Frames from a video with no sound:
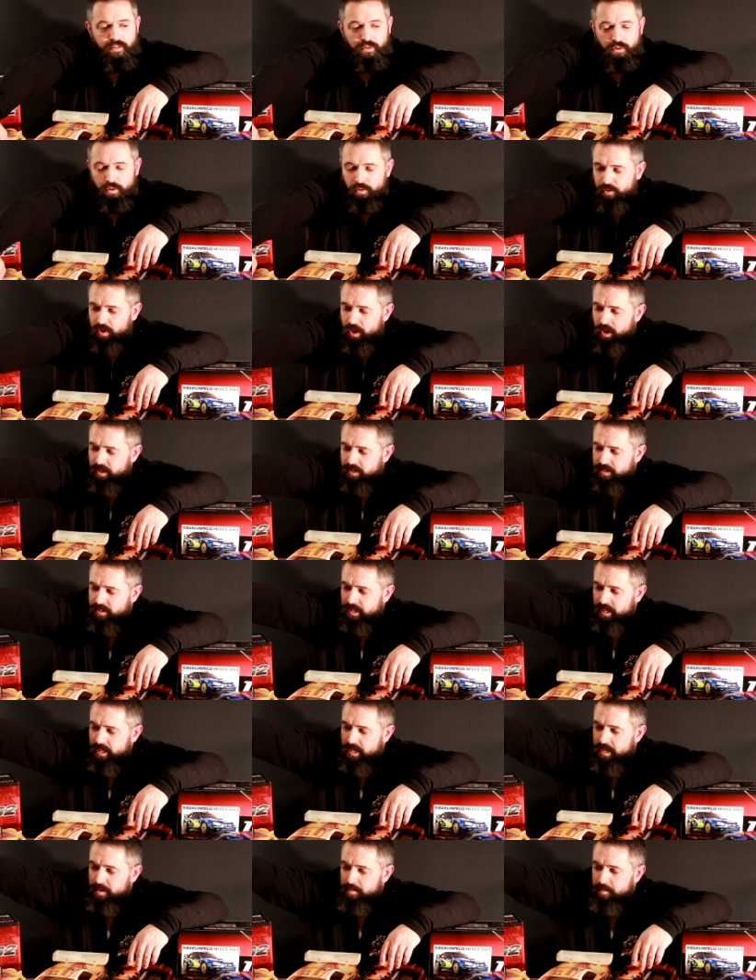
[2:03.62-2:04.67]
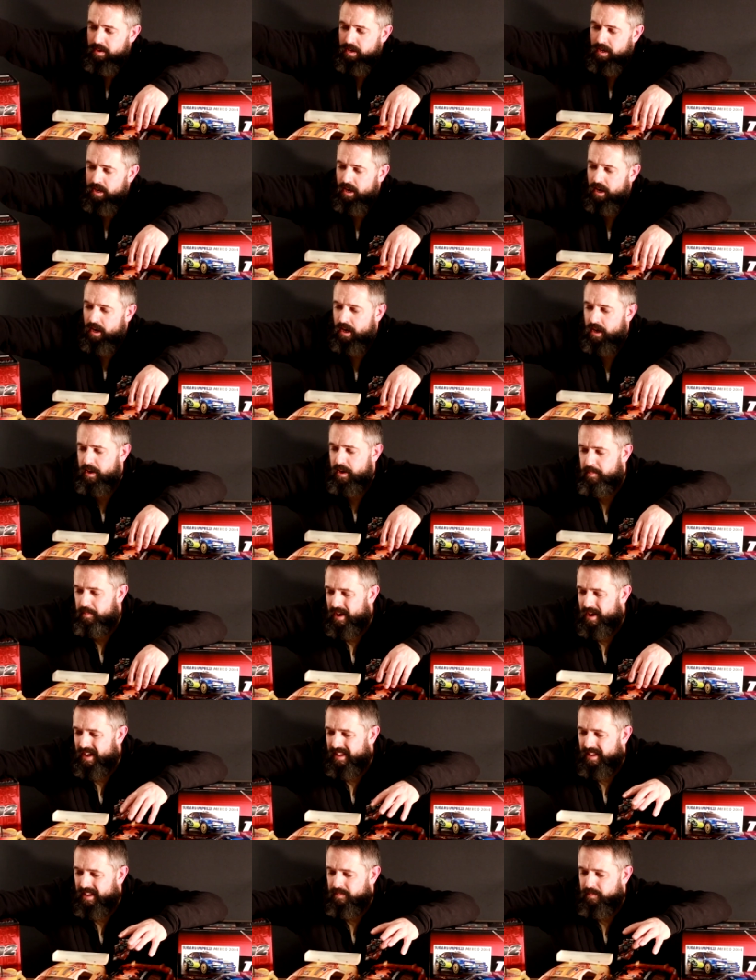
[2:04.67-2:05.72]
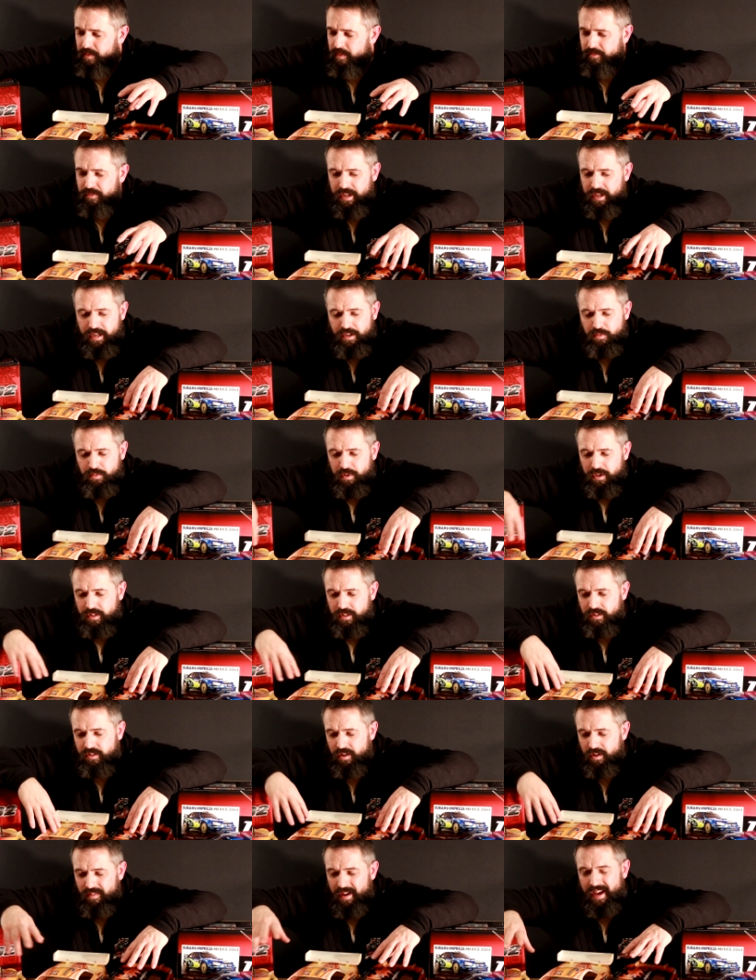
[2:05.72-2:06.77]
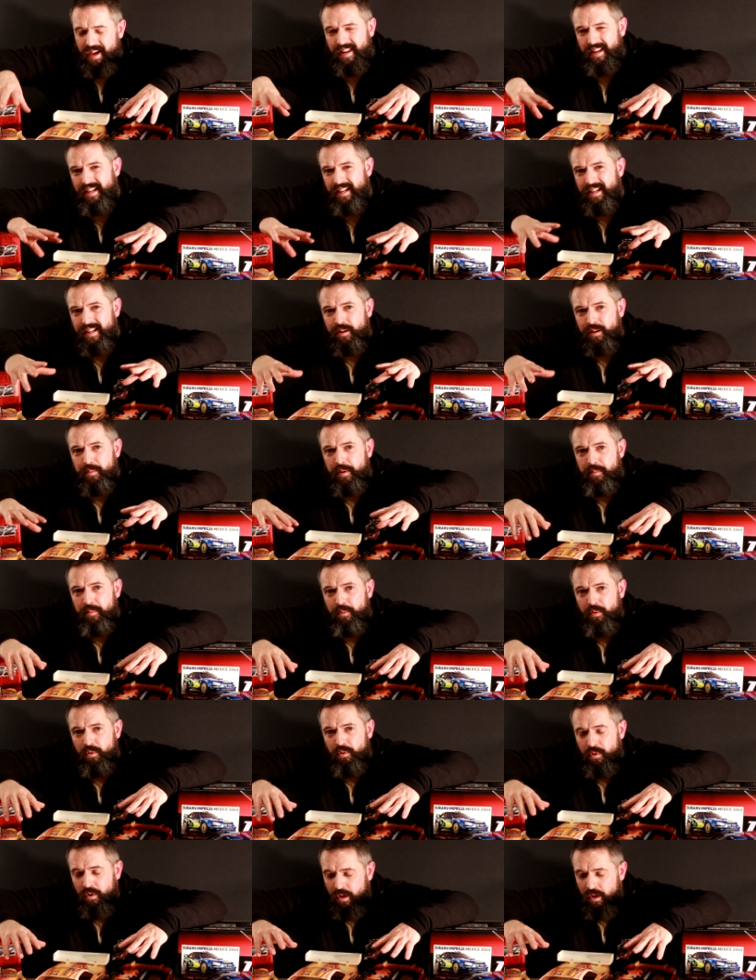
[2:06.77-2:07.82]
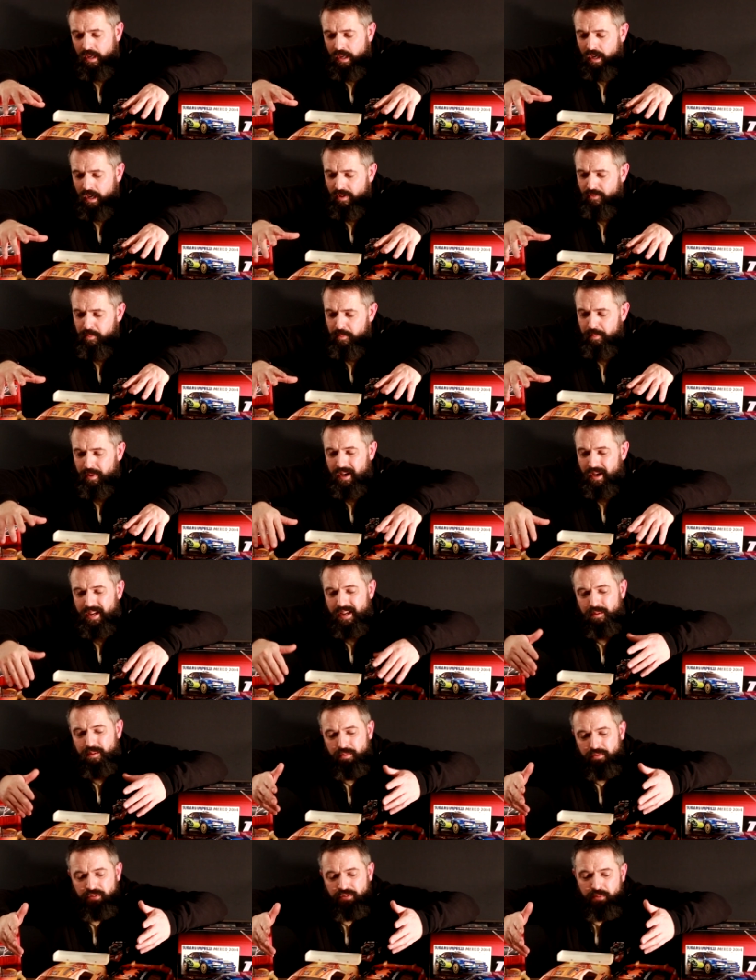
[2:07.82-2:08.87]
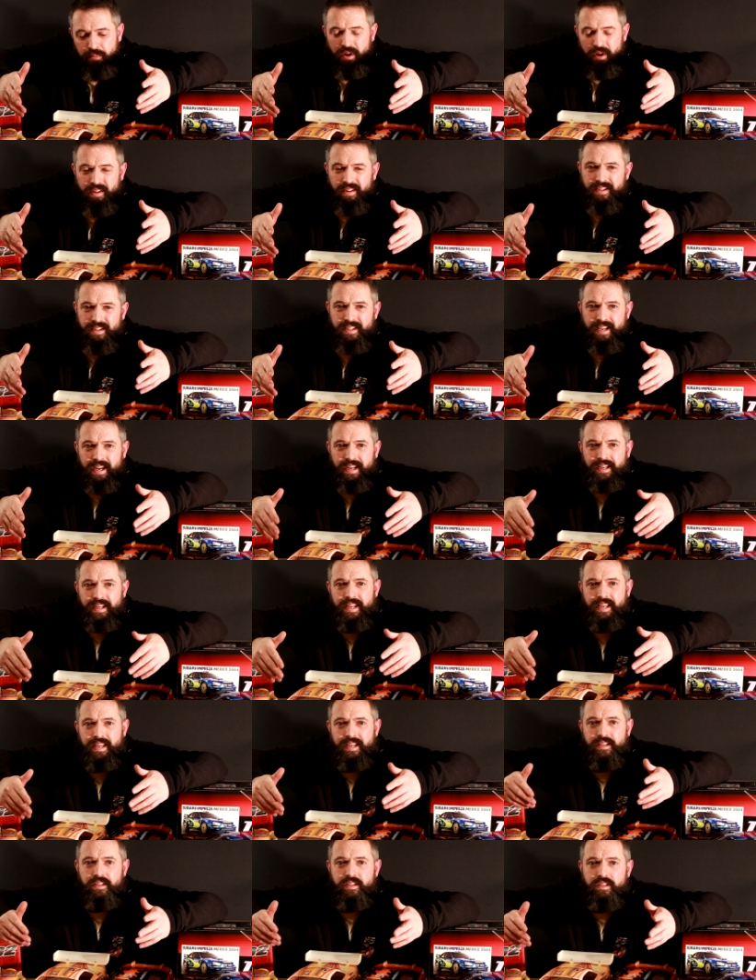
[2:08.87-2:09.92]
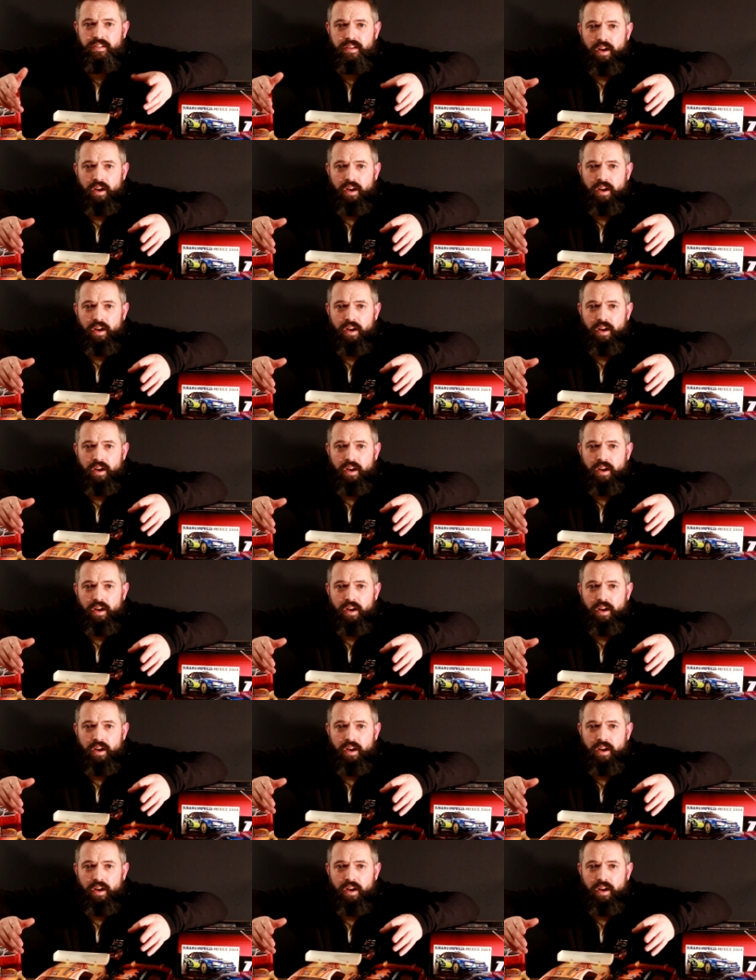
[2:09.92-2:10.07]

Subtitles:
sort of colour scheme, and then with these ones I've had a little bit more of a play with some other techniques.